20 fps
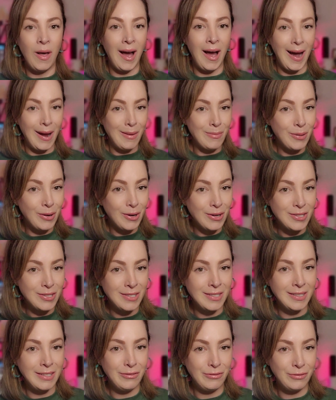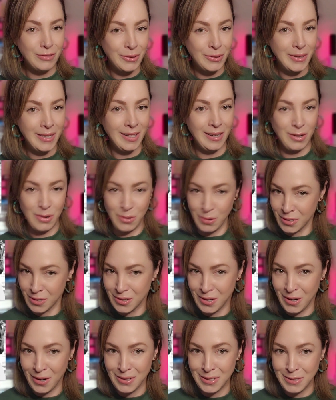I'm personally fluent in horse
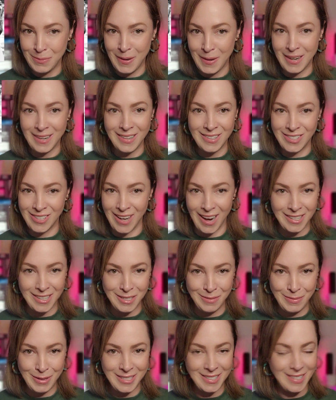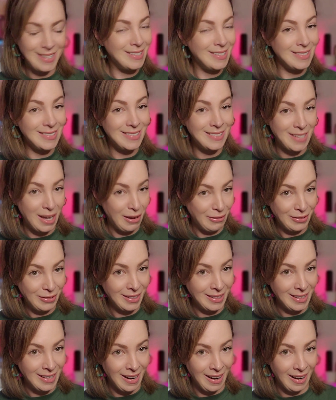girl speak, ChatGPT is
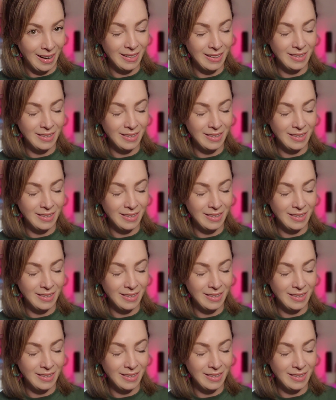definitely not.